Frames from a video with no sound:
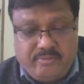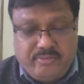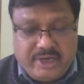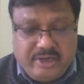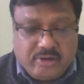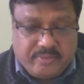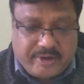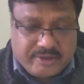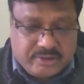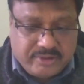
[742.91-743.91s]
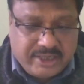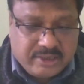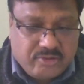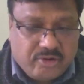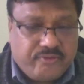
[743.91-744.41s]
Many of our
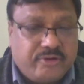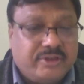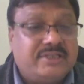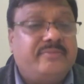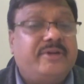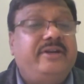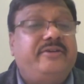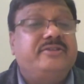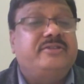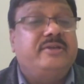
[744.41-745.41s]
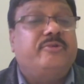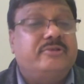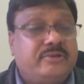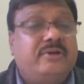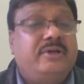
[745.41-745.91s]
students go for the summer internship
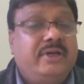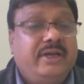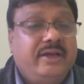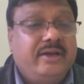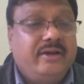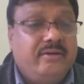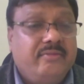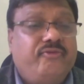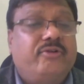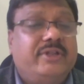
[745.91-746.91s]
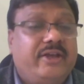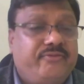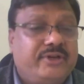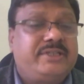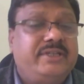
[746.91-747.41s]
also uh, for their
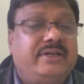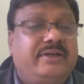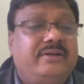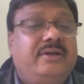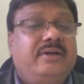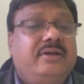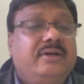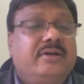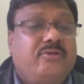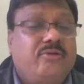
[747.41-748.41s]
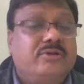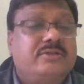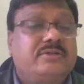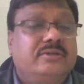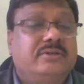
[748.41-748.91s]
first year uh,
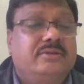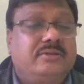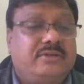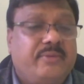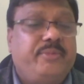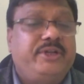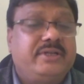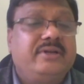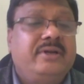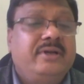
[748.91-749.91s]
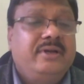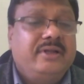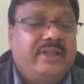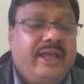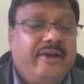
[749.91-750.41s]
course uh, completion.
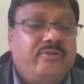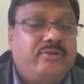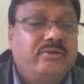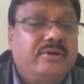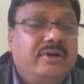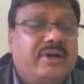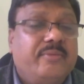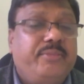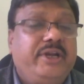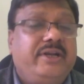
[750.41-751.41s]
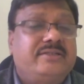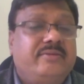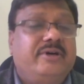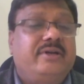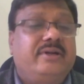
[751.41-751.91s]
They have to complete a
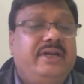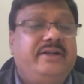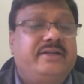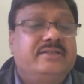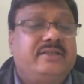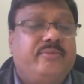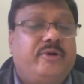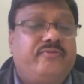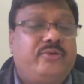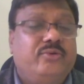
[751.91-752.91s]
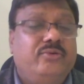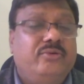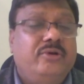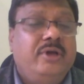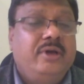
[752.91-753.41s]
summer internship of
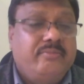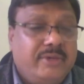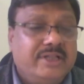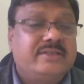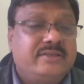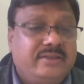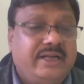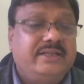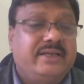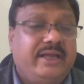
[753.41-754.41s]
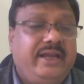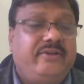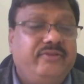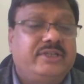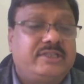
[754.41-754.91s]
two months. That is a
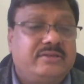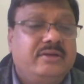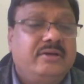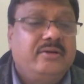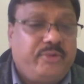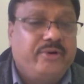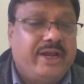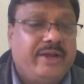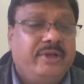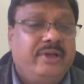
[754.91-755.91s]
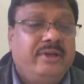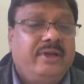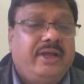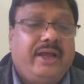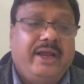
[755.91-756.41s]
eight weeks program.
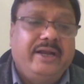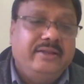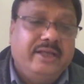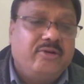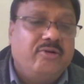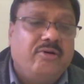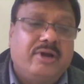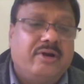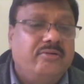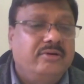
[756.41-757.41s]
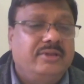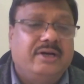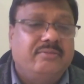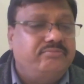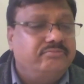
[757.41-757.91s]
And they go around
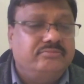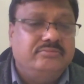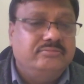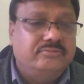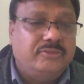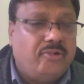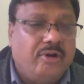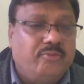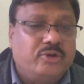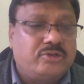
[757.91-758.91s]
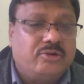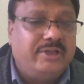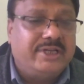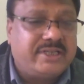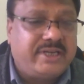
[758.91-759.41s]
the mm, almost all
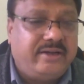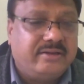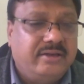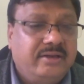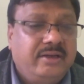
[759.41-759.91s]
the state.